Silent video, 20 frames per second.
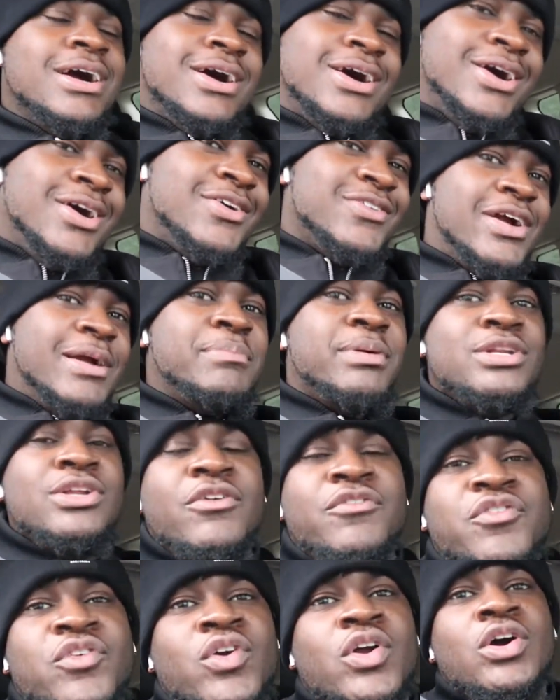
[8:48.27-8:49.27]
All right, but
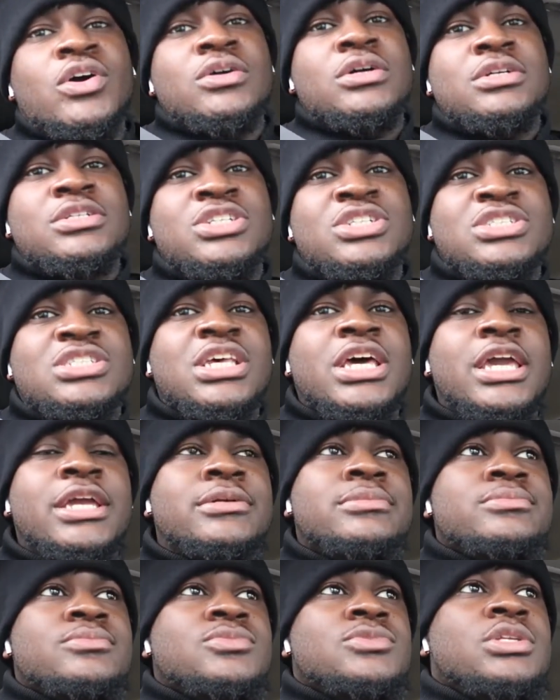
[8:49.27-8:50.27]
no, for real, just
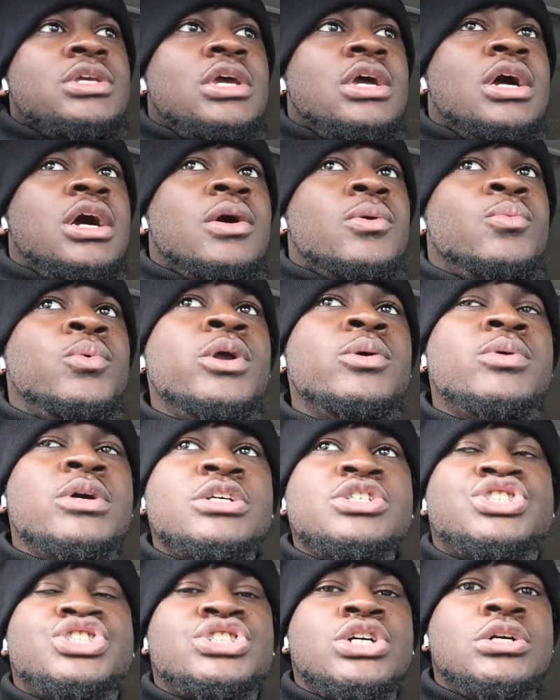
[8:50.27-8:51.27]
like, we
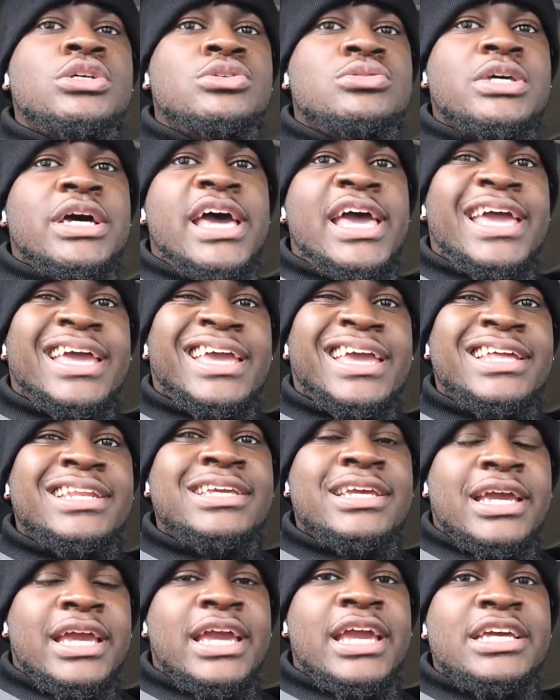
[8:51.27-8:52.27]
want to show you that at
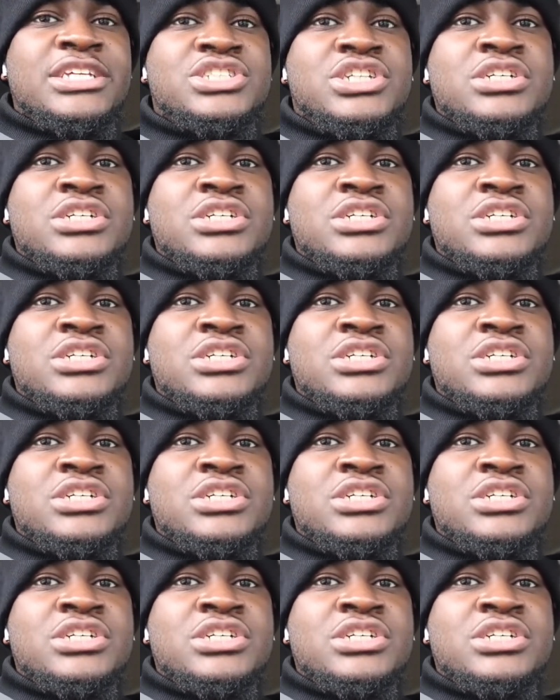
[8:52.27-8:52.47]
any age,